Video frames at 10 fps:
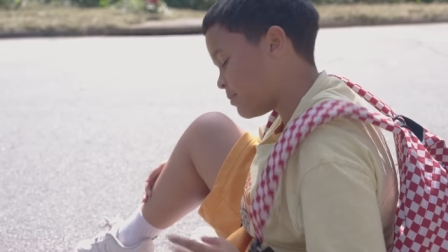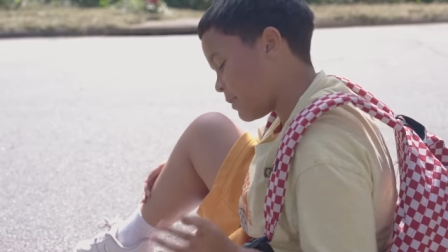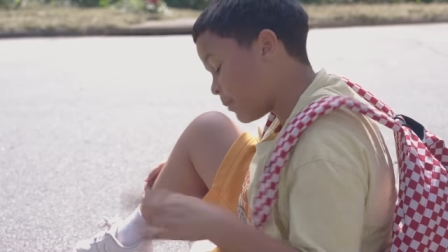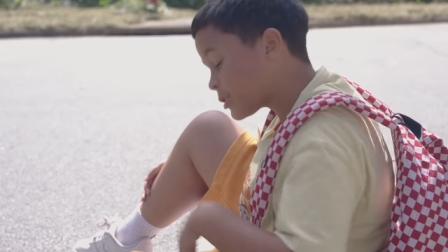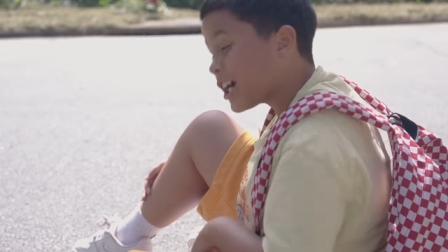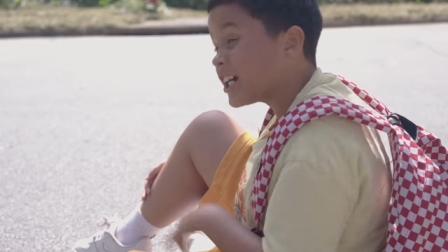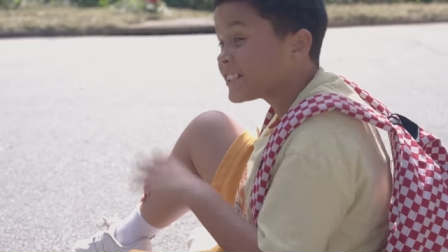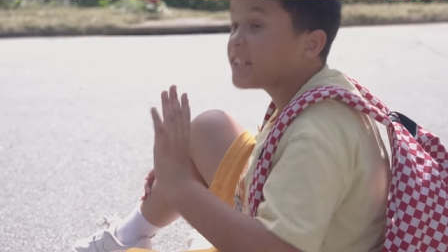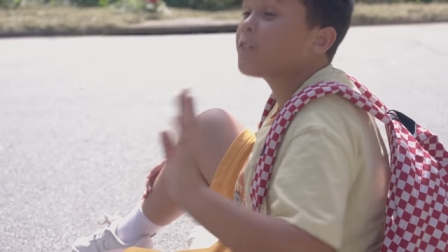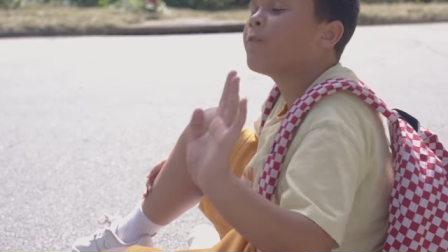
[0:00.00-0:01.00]
Man, I'm trying to
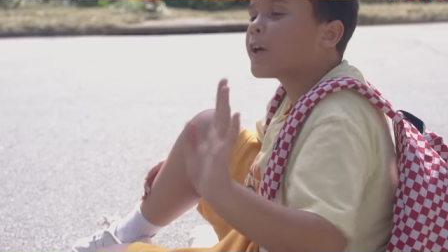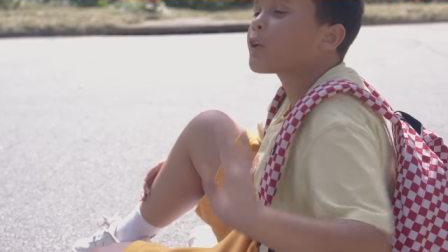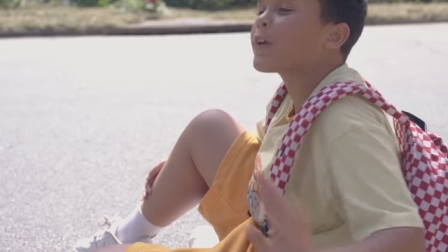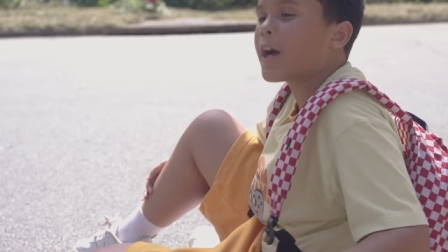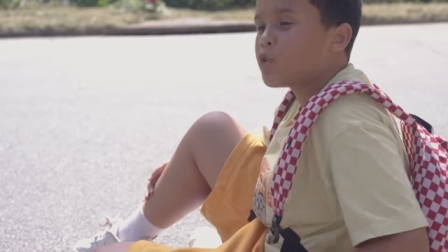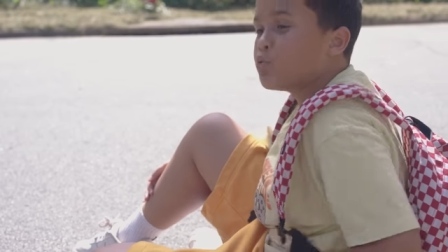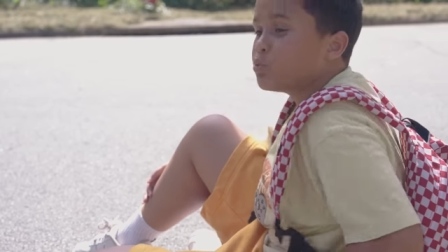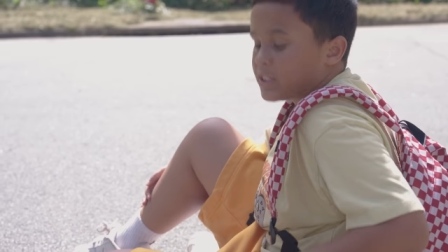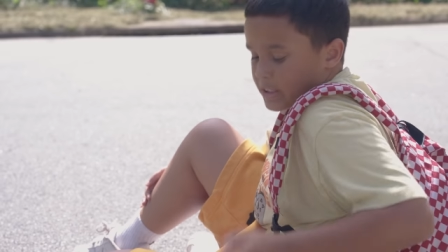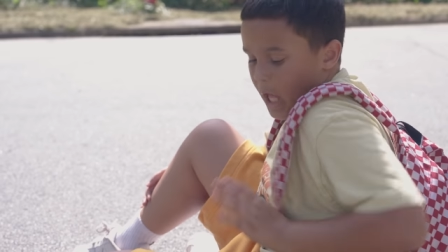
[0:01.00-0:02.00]
still figure it out. You
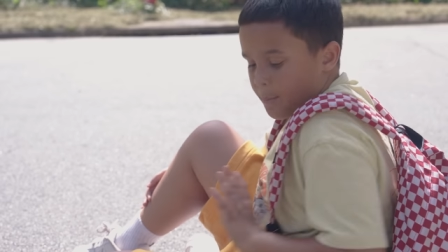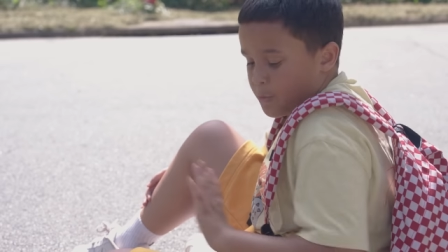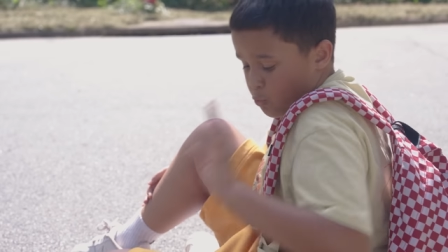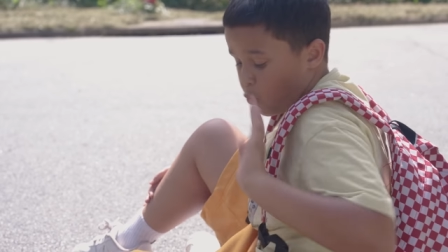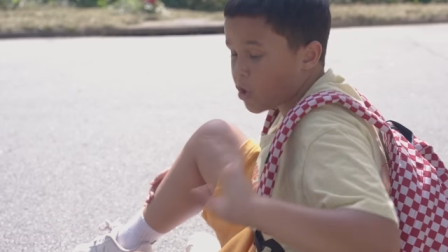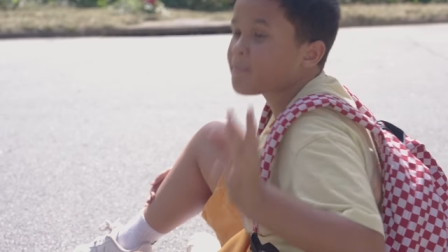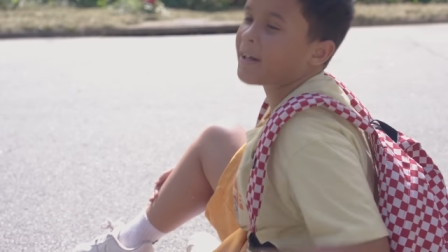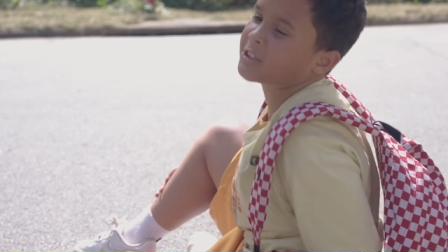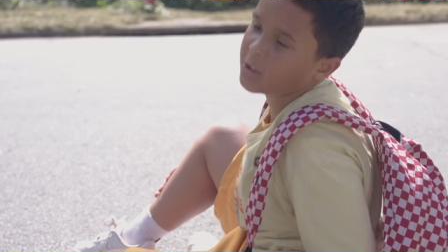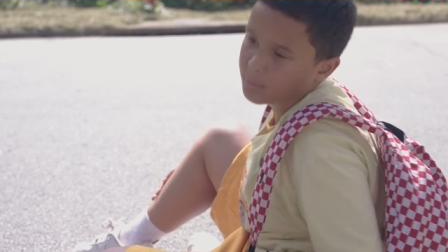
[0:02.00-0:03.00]
stop. You worry
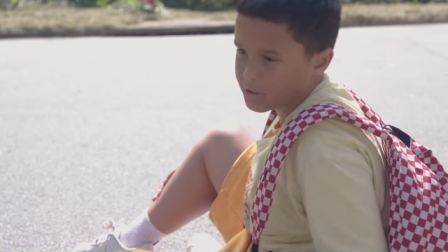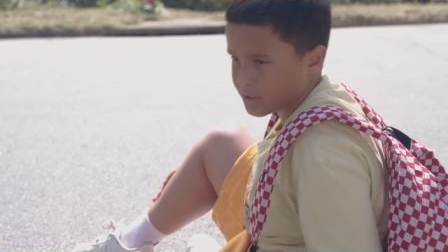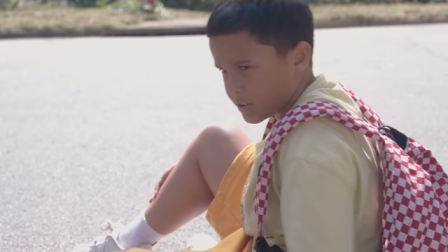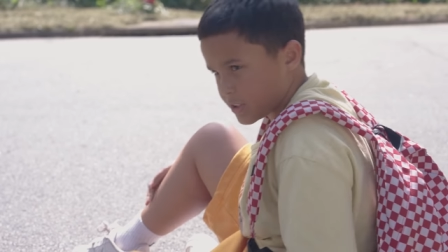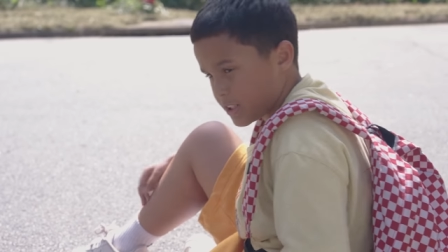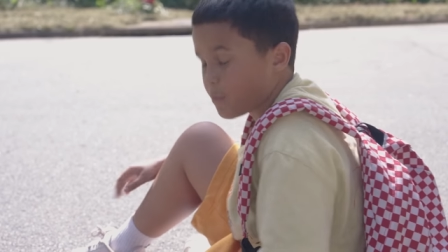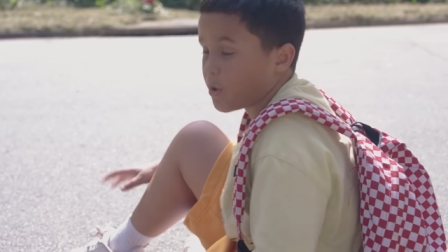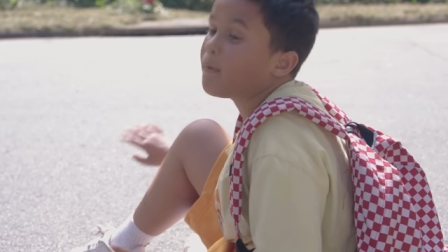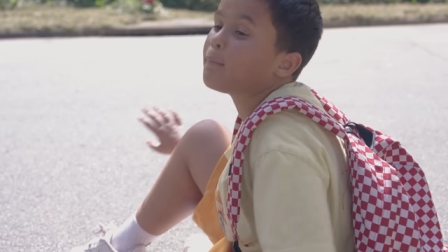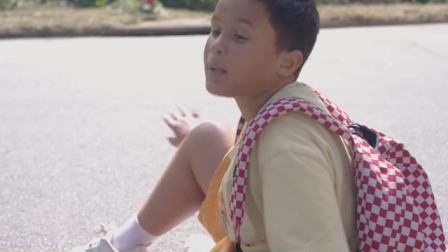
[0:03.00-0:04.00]
about your business and I worry
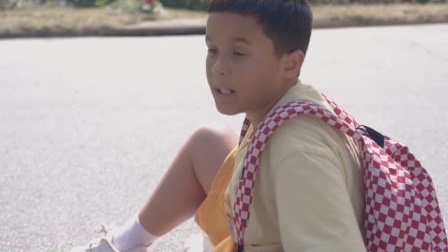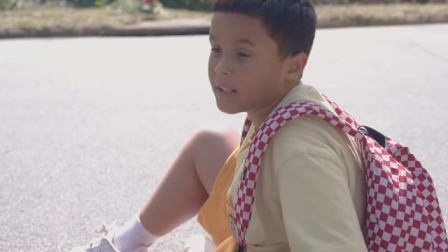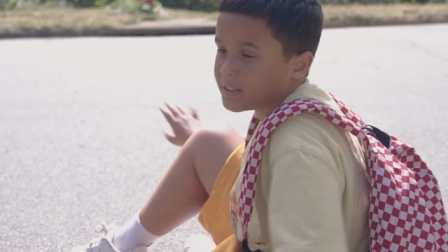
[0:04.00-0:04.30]
about mine.